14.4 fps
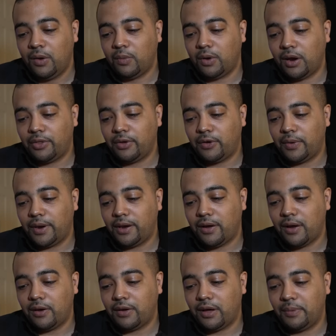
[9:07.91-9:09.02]
what other credit
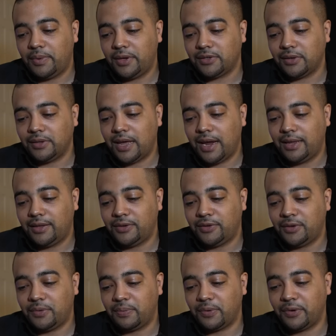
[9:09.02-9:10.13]
card companies are likely to
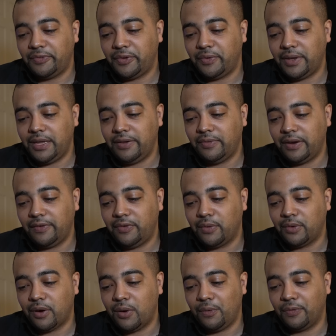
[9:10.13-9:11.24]
approve you even if you
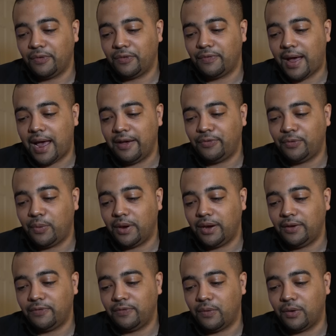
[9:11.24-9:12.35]
are over
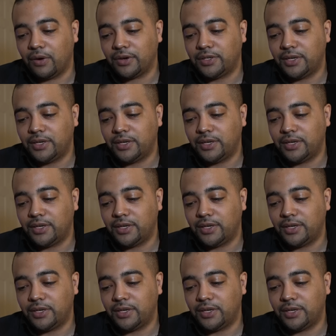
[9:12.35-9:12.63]
524?